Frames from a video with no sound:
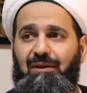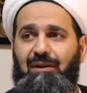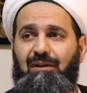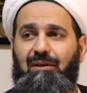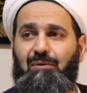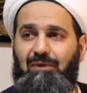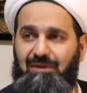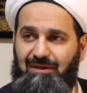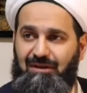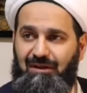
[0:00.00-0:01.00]
They were
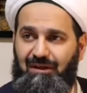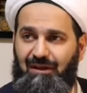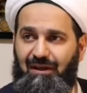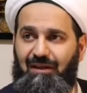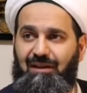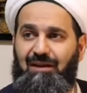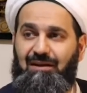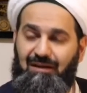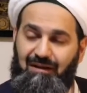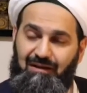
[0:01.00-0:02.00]
listening, and
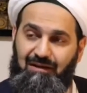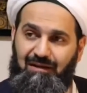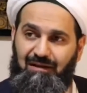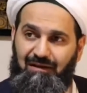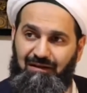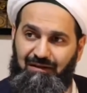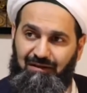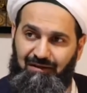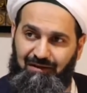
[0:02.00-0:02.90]
then he,